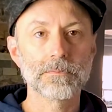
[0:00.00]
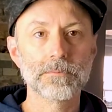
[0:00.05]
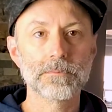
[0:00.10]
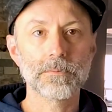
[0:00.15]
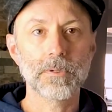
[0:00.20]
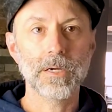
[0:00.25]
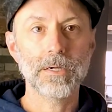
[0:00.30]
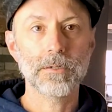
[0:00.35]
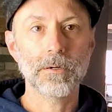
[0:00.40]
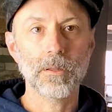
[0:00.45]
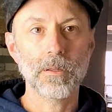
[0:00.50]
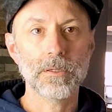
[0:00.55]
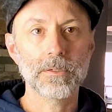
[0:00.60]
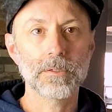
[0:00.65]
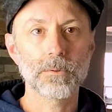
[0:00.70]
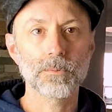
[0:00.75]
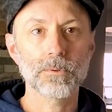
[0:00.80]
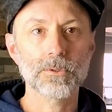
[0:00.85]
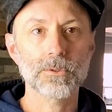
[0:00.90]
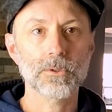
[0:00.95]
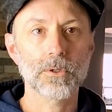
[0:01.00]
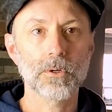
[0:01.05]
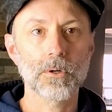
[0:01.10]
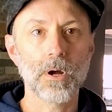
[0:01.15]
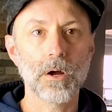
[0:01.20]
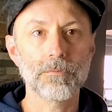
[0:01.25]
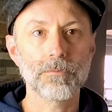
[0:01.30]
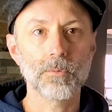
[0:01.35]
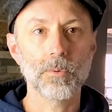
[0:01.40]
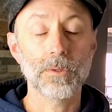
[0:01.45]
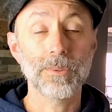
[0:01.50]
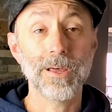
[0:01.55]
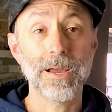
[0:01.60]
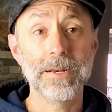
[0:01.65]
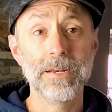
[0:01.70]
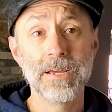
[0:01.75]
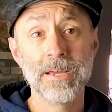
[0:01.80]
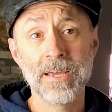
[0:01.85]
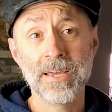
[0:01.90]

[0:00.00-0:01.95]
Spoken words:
right? All I did was turn off one light.